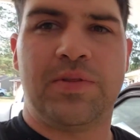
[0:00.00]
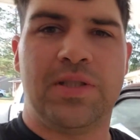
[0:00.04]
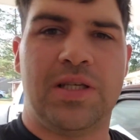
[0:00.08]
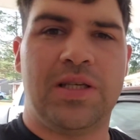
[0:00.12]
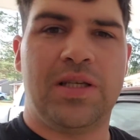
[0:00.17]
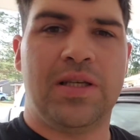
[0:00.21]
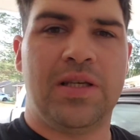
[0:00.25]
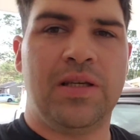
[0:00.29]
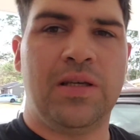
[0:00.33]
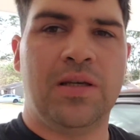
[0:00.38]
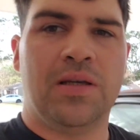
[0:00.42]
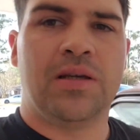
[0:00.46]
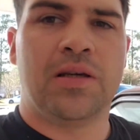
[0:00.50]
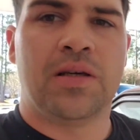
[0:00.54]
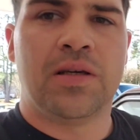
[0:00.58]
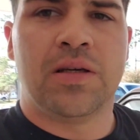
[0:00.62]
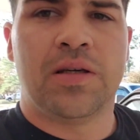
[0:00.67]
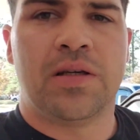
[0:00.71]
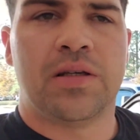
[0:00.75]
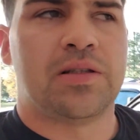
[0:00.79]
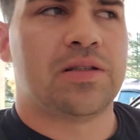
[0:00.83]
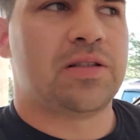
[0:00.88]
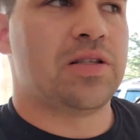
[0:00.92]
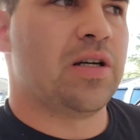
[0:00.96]
Z
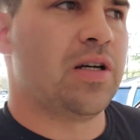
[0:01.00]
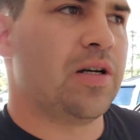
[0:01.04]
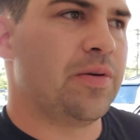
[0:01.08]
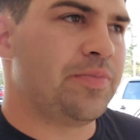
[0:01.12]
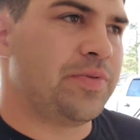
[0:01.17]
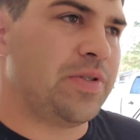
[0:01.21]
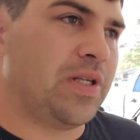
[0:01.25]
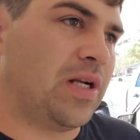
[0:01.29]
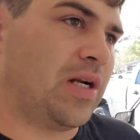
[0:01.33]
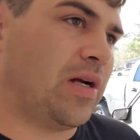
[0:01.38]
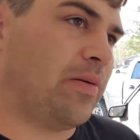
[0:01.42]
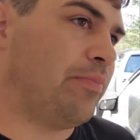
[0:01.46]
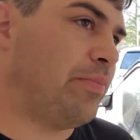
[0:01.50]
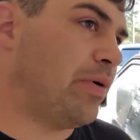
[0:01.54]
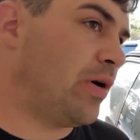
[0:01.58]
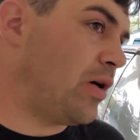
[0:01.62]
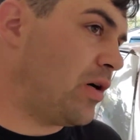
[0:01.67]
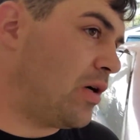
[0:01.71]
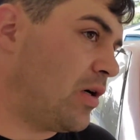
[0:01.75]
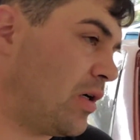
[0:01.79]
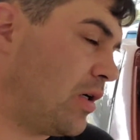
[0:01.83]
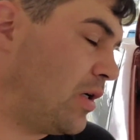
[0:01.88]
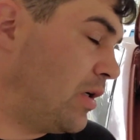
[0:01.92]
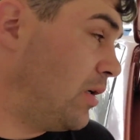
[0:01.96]
tubs that I
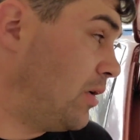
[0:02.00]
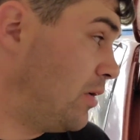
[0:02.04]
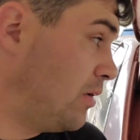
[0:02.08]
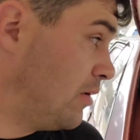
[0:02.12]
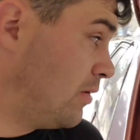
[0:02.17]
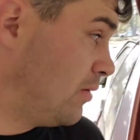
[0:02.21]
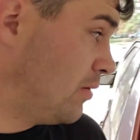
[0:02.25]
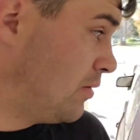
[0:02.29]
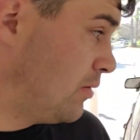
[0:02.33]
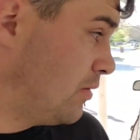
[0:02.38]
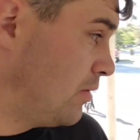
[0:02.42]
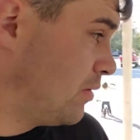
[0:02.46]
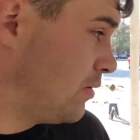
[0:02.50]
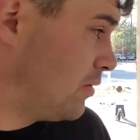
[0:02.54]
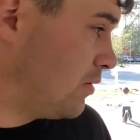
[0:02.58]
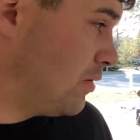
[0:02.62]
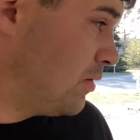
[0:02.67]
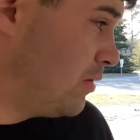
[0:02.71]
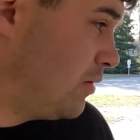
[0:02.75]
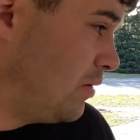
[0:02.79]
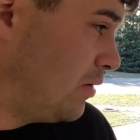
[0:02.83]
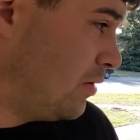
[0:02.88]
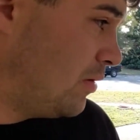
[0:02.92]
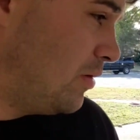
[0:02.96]
bought?
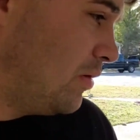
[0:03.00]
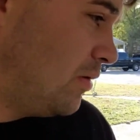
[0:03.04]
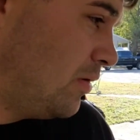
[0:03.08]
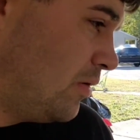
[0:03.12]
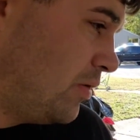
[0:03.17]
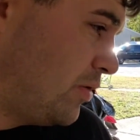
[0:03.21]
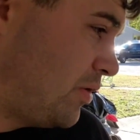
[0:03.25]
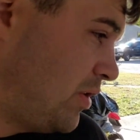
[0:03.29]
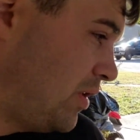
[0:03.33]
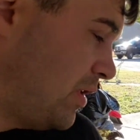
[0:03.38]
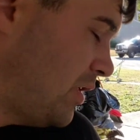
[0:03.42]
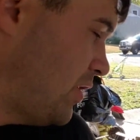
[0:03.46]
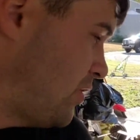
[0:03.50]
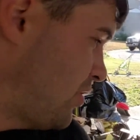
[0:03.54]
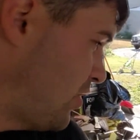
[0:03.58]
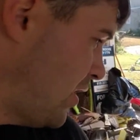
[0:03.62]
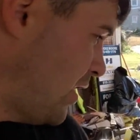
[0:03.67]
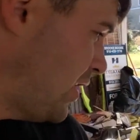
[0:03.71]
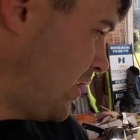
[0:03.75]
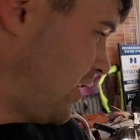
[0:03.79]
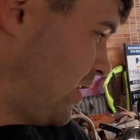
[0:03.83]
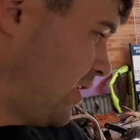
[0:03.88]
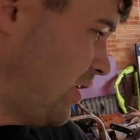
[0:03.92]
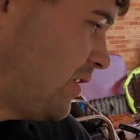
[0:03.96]
Or should I
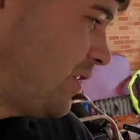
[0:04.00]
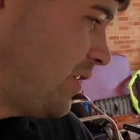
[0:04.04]
try to